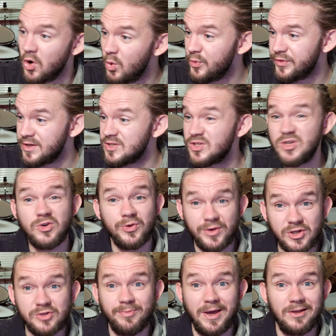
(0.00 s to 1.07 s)
All things that you
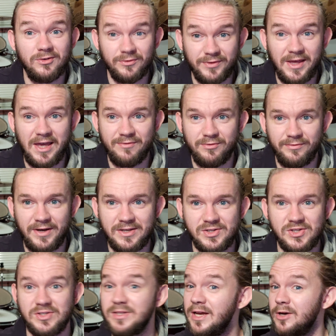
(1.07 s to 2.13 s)
could expect of the
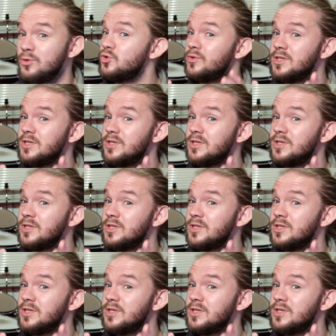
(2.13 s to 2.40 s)
Hefeweizen style.